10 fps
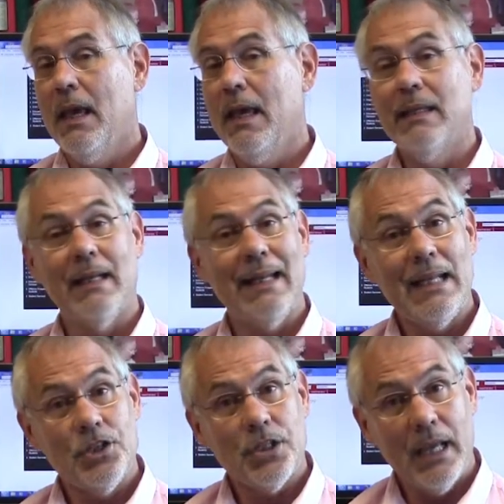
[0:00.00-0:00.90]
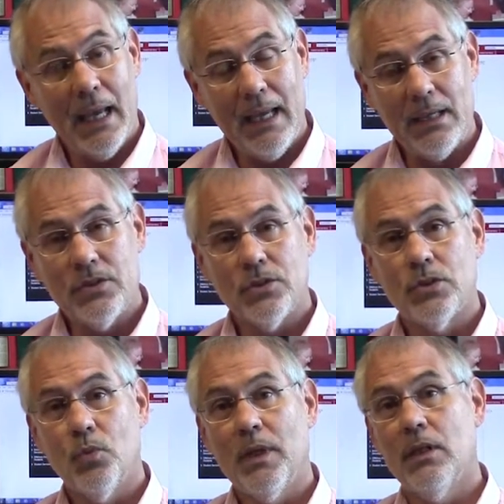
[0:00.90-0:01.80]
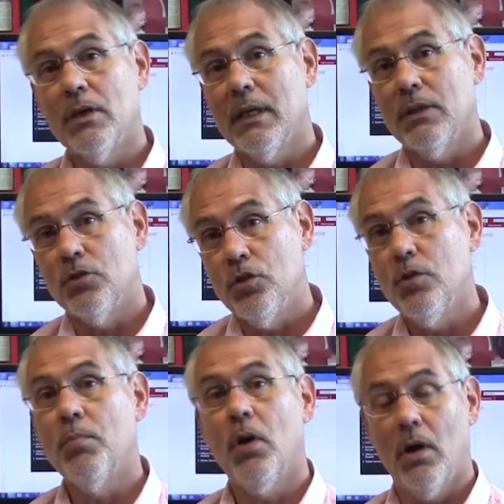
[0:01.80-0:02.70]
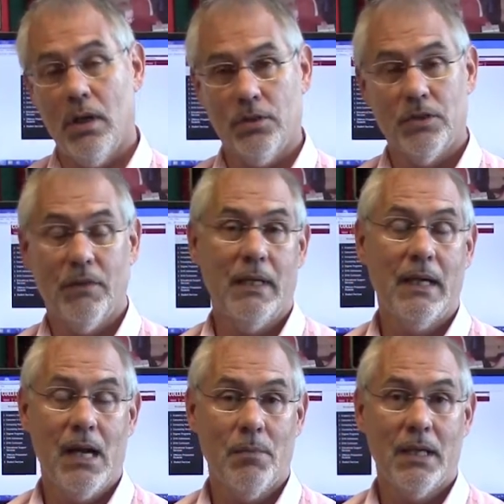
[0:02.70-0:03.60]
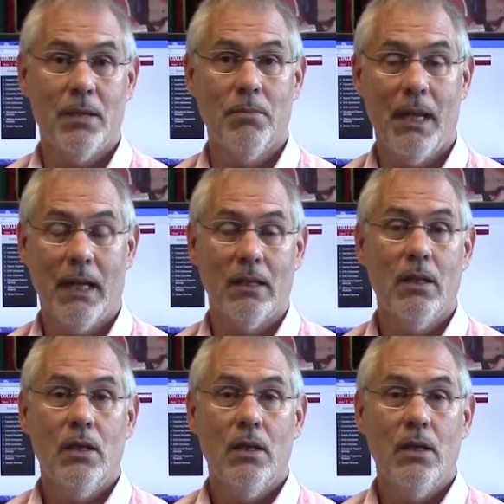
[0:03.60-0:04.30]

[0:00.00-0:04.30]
And then in each case, we look at two parts of the economic impact.